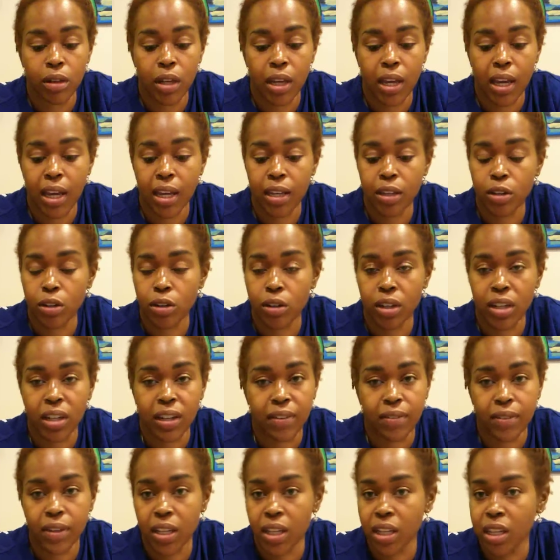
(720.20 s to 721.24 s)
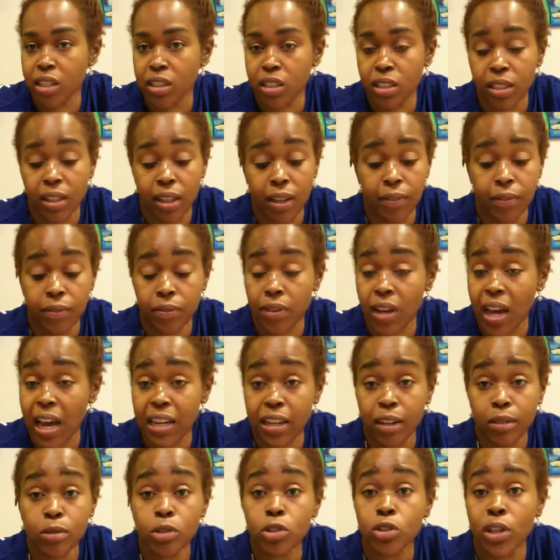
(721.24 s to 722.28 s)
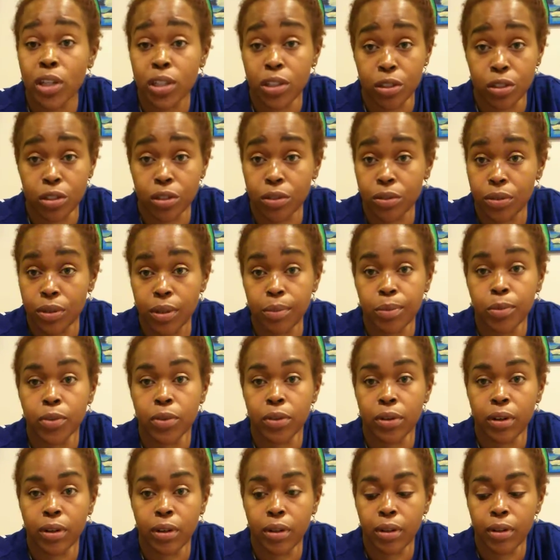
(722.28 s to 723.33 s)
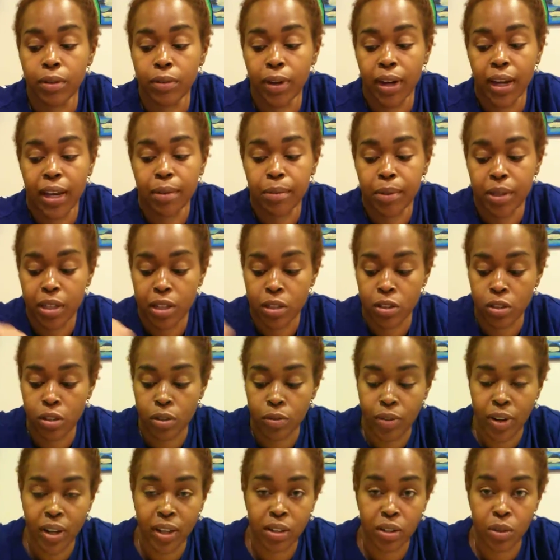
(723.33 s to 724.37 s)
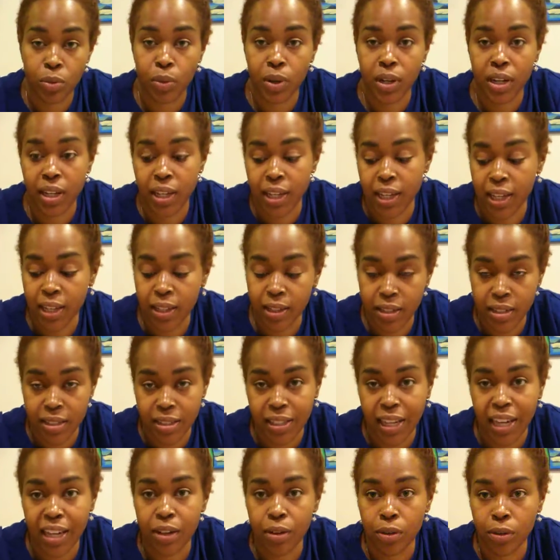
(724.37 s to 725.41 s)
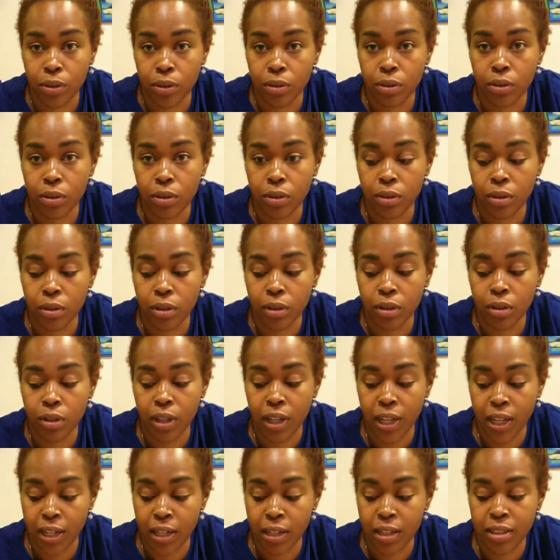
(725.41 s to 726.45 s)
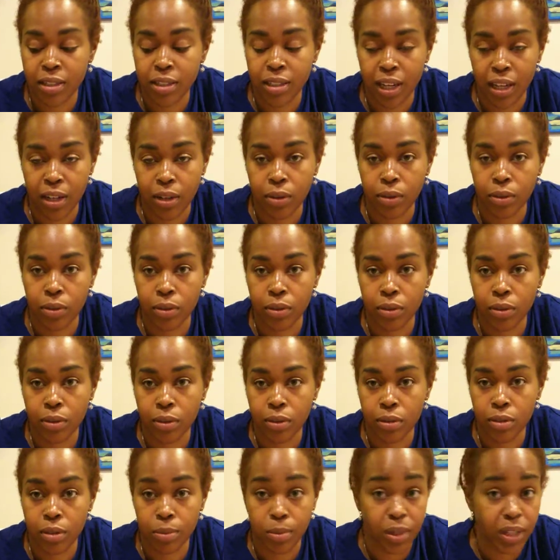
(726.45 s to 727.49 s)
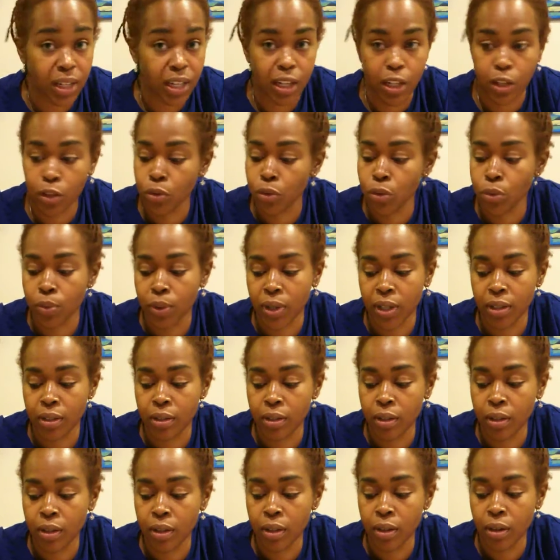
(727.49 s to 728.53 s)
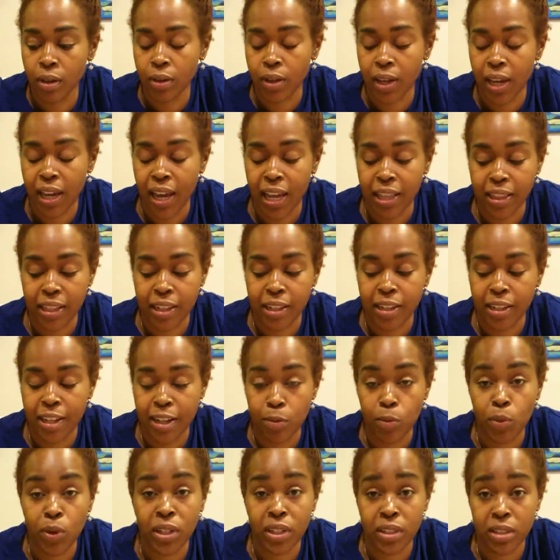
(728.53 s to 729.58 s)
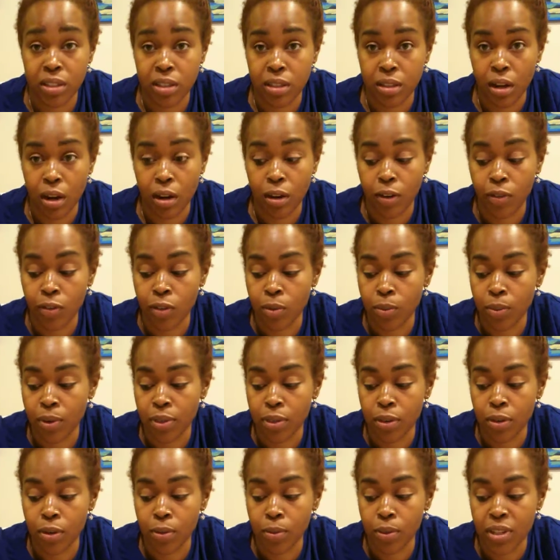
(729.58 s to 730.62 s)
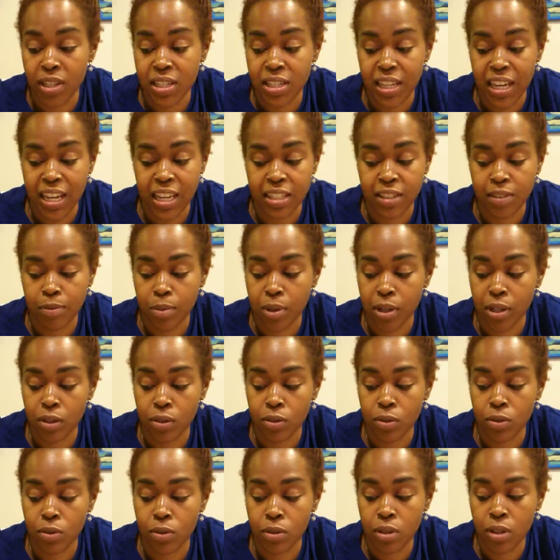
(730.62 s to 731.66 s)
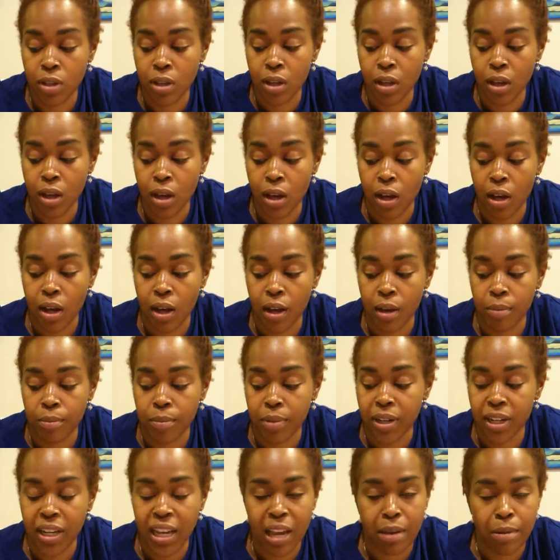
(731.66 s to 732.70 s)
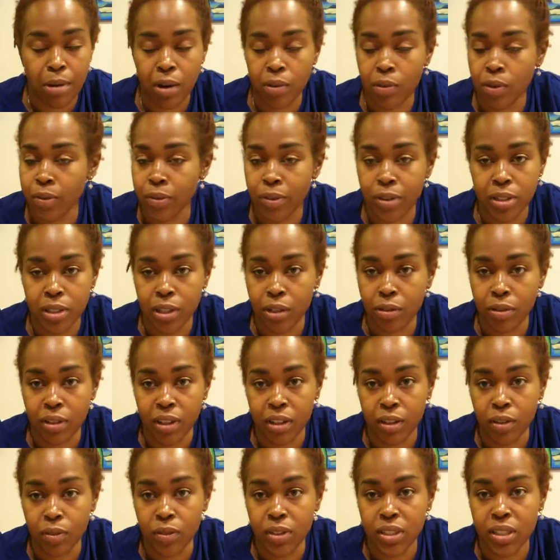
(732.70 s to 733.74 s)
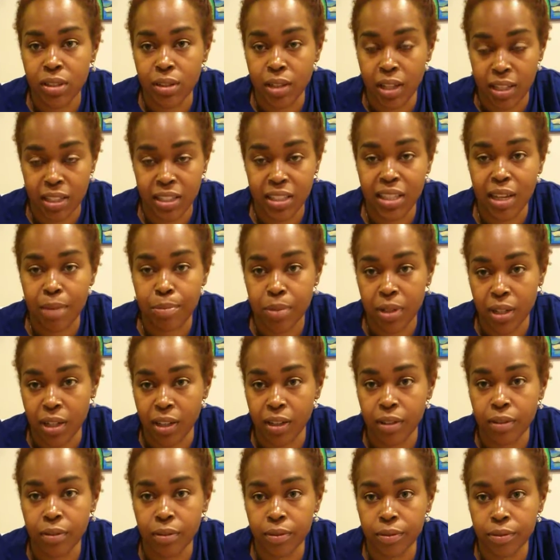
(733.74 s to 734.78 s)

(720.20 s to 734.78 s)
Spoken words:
And you're giving the energy of, I don't trust you anymore, right? Because you're right. You want to end the cycle. You're ending the cycle to begin a new one. Okay, I think that they wanted to start over with you with this Ace of Pentacles, but it came out in reverse. I don't think you accepted it.